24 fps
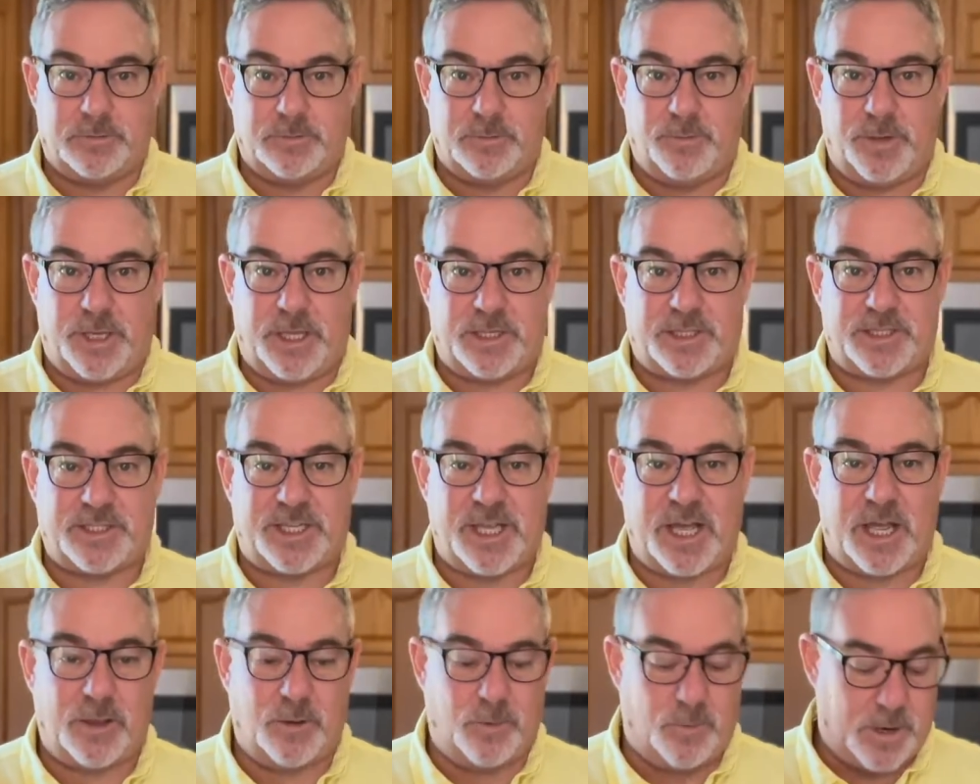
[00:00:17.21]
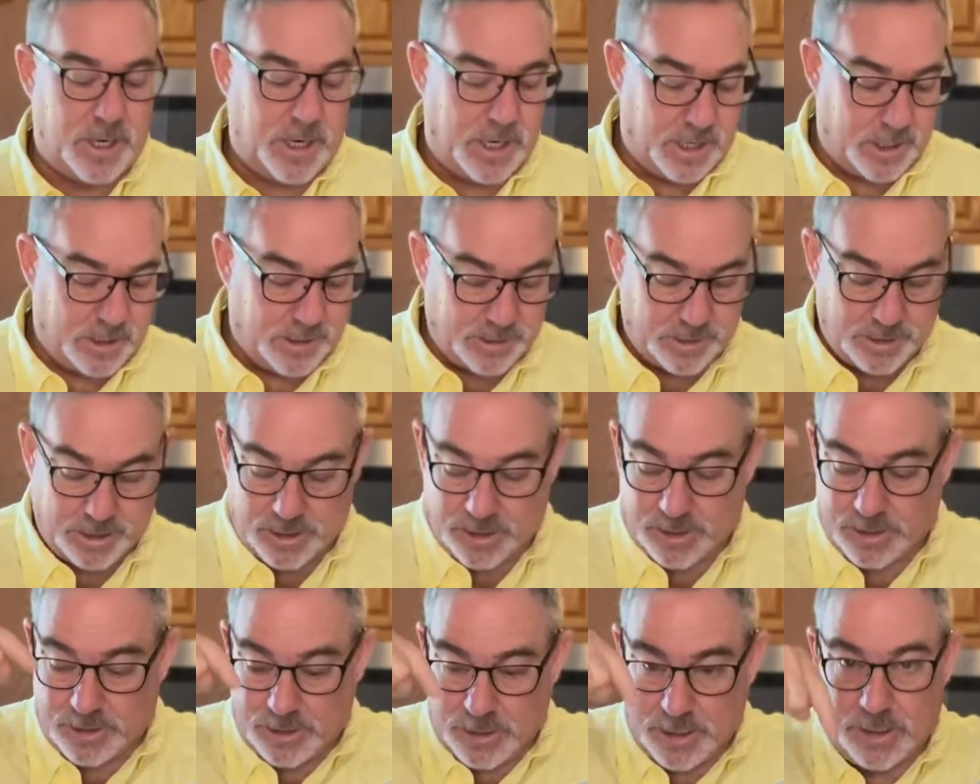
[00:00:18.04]
let me get this out of the way.
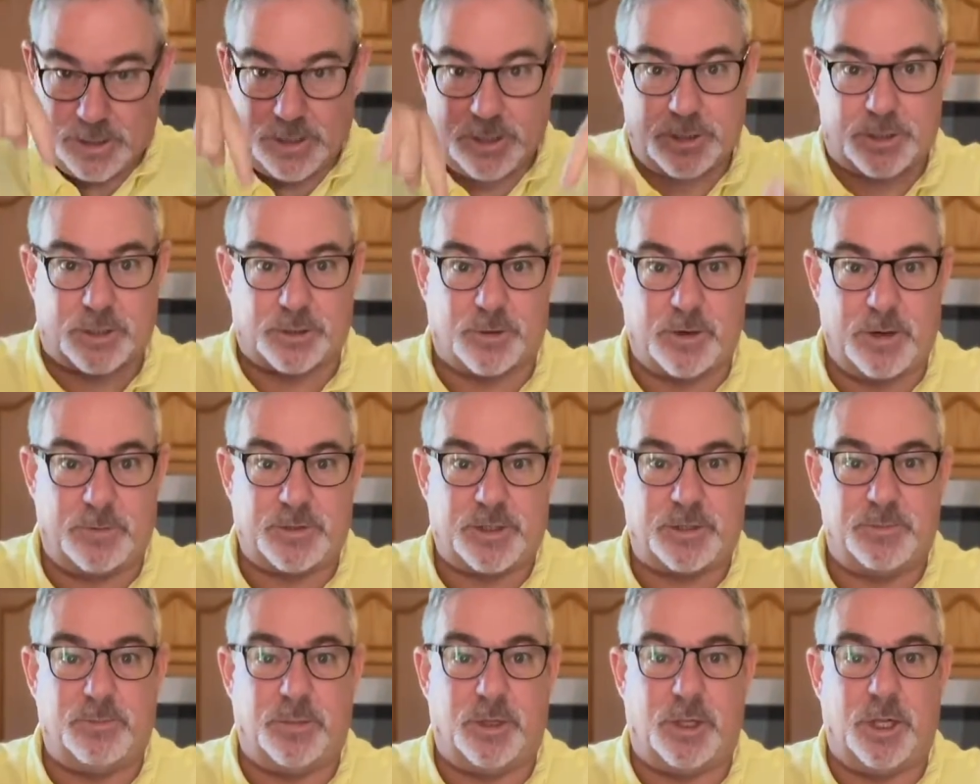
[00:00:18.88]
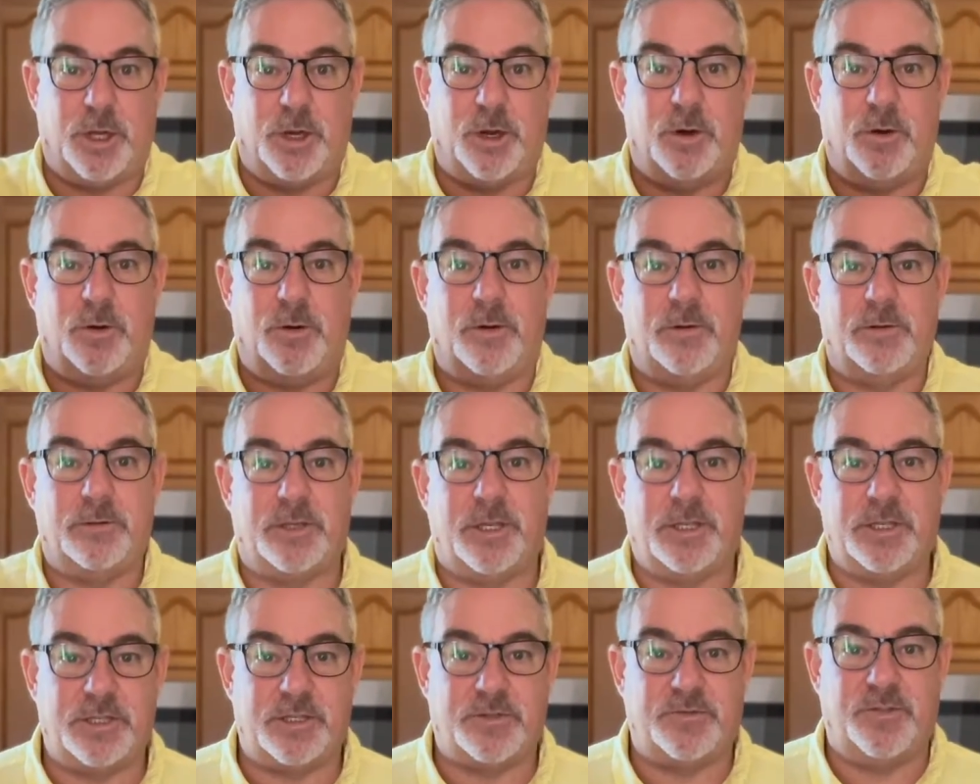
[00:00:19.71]
In the description below
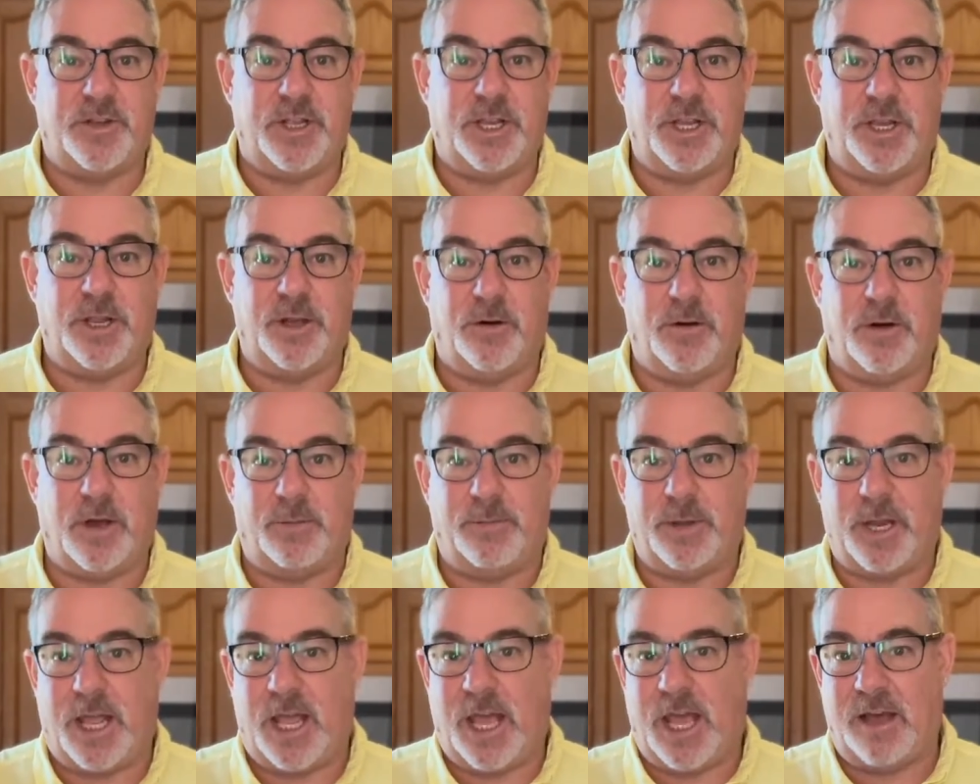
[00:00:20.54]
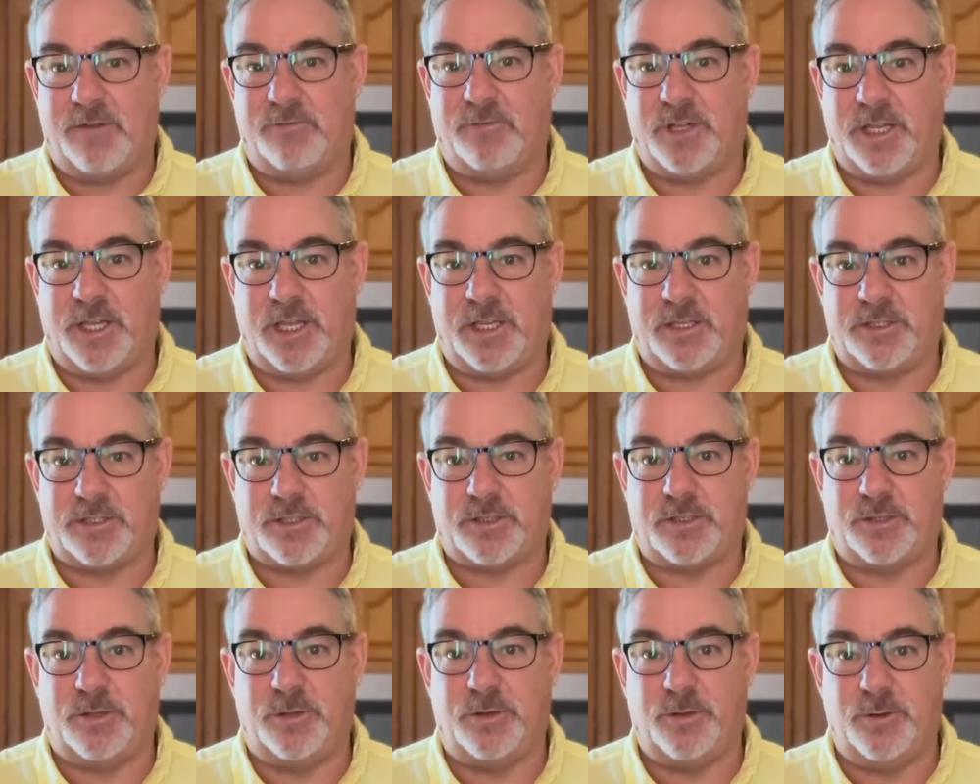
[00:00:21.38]
to this video, I'm going to have
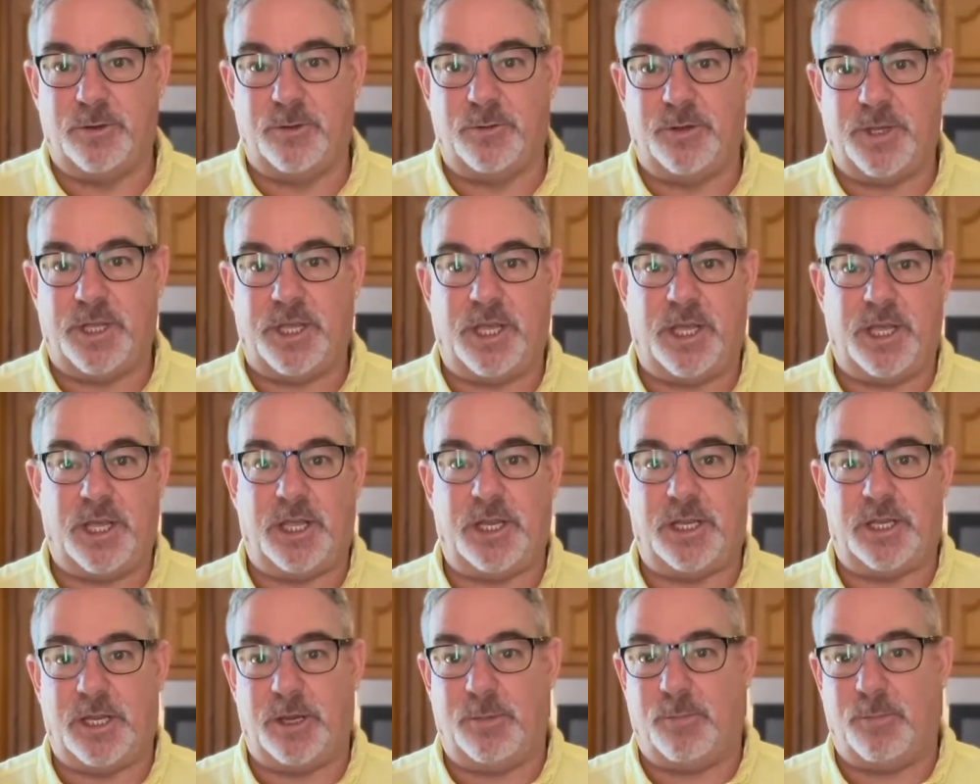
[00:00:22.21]
links to the